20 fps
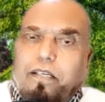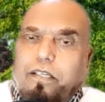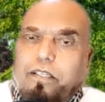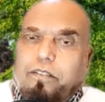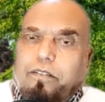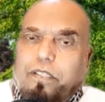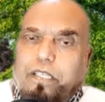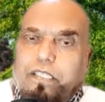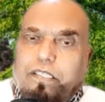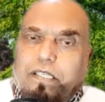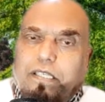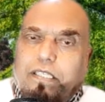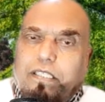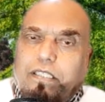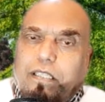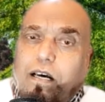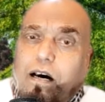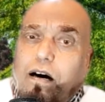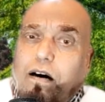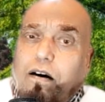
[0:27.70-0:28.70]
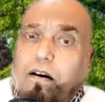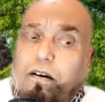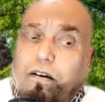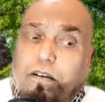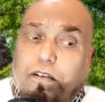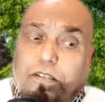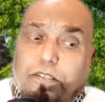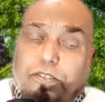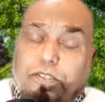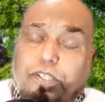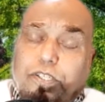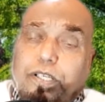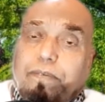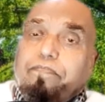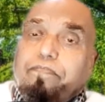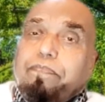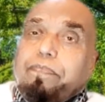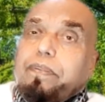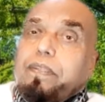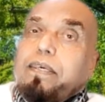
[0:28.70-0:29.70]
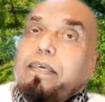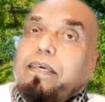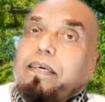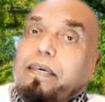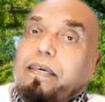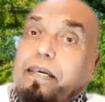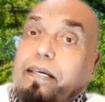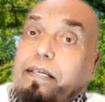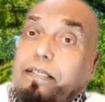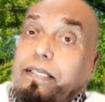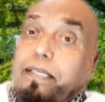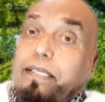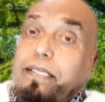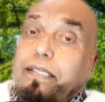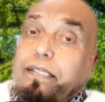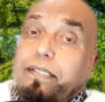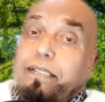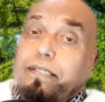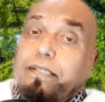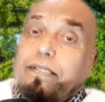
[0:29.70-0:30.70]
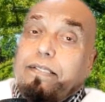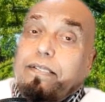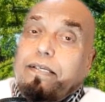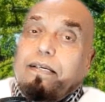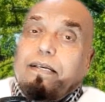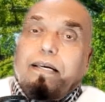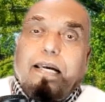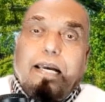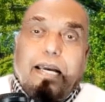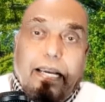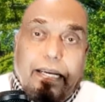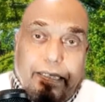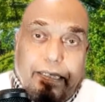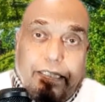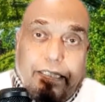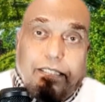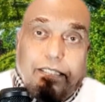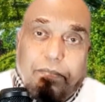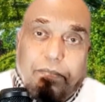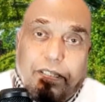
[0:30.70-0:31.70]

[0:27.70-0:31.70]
This is Taj English Academy.